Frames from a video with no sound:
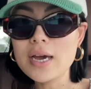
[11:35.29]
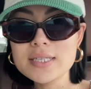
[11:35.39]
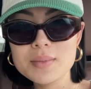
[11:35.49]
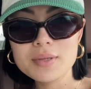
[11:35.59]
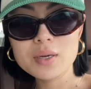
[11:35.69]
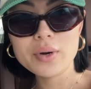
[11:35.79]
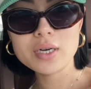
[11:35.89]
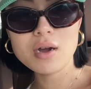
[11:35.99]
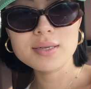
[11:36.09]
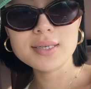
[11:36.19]
I typically wear
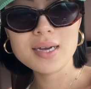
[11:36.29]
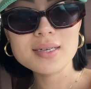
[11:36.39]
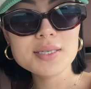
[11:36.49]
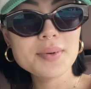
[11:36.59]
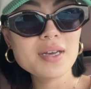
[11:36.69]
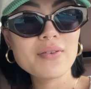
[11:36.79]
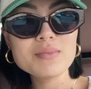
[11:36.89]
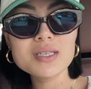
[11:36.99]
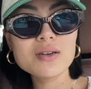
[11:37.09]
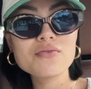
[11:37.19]
contacts, but if I'm
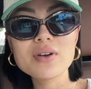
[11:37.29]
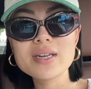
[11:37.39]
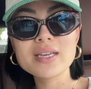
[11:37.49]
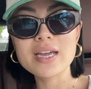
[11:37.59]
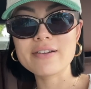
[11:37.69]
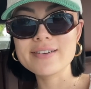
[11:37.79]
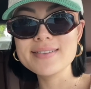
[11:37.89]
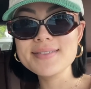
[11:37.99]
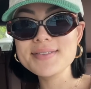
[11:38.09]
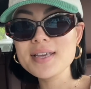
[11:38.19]
just like running
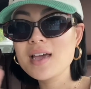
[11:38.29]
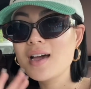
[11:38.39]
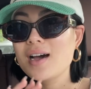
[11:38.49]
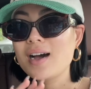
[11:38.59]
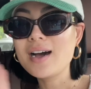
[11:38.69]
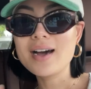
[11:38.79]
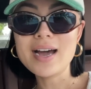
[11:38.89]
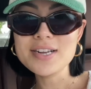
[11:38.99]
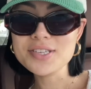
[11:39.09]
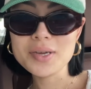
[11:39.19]
errands,
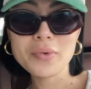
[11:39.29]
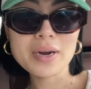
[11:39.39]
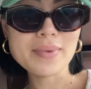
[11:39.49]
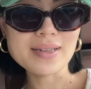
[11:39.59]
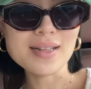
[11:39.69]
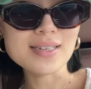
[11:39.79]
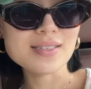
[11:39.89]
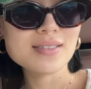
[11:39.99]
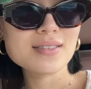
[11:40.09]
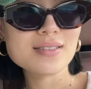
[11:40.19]
I just like wearing my
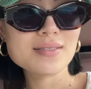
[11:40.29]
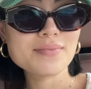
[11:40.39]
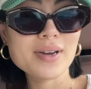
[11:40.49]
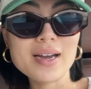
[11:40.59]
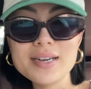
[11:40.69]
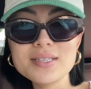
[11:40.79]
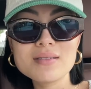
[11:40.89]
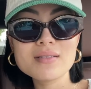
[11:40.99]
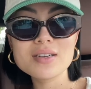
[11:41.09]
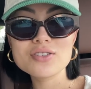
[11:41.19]
glasses. My eyes
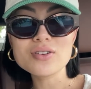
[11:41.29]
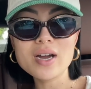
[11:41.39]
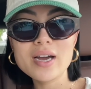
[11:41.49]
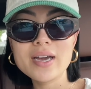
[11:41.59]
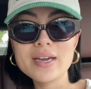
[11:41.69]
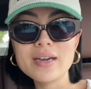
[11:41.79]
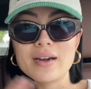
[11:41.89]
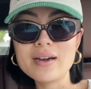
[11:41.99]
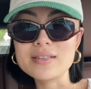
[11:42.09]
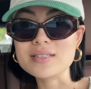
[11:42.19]
don't get
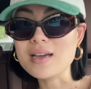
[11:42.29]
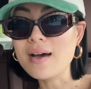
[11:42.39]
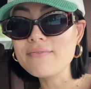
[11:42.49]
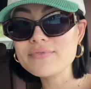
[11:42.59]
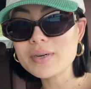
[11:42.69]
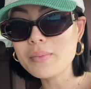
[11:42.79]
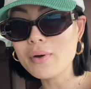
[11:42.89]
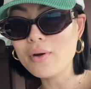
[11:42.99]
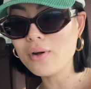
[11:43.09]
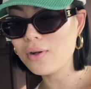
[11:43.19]
dry, it's
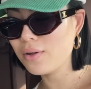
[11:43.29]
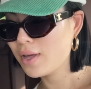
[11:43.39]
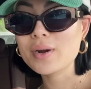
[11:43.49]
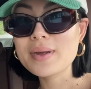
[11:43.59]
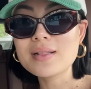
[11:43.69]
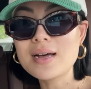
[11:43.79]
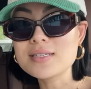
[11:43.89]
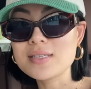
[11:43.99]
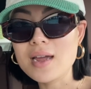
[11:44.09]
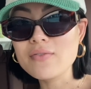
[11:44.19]
comfortable. I wear my
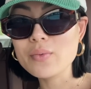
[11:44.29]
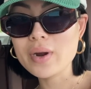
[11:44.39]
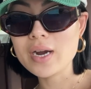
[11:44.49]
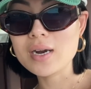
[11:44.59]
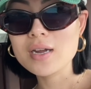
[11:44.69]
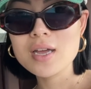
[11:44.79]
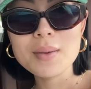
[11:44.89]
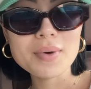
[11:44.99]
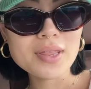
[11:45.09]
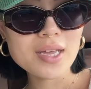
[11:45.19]
glasses everywhere,
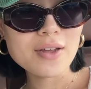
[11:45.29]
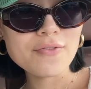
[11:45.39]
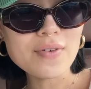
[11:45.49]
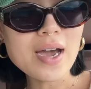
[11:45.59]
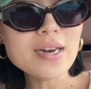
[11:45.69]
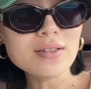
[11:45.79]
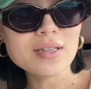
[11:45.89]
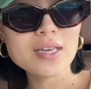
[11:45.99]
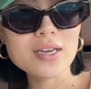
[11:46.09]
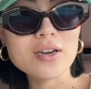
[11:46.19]
but then I
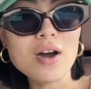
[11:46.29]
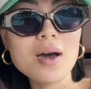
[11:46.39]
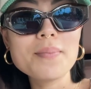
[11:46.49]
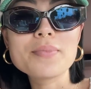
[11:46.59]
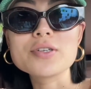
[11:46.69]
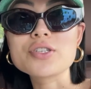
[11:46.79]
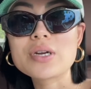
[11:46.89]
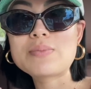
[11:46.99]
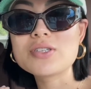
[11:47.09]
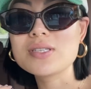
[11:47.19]
finally got
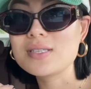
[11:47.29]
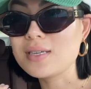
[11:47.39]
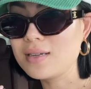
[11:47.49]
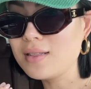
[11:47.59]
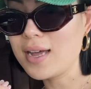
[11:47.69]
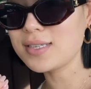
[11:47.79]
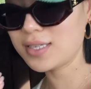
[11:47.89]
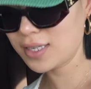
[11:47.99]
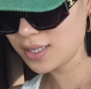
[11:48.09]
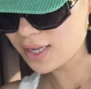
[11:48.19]
prescription
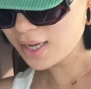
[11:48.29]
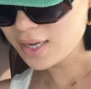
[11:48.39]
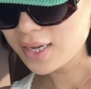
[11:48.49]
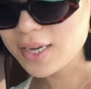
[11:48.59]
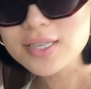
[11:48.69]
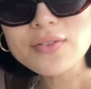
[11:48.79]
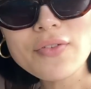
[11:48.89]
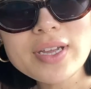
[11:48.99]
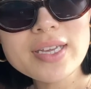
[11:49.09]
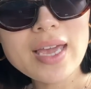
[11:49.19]
sunglasses and it's a
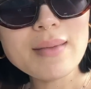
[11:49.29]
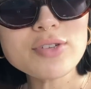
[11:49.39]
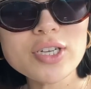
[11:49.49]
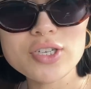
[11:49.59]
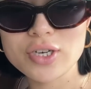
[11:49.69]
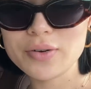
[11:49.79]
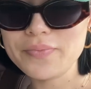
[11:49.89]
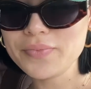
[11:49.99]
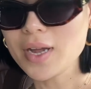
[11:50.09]
freaking game changer.